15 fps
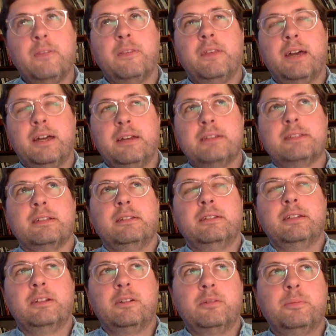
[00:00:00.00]
That is a
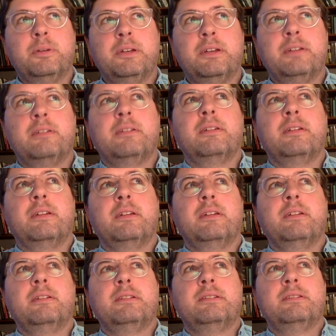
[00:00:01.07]
little bit
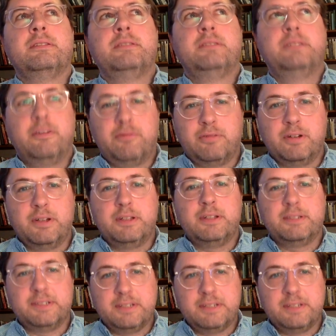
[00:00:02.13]
different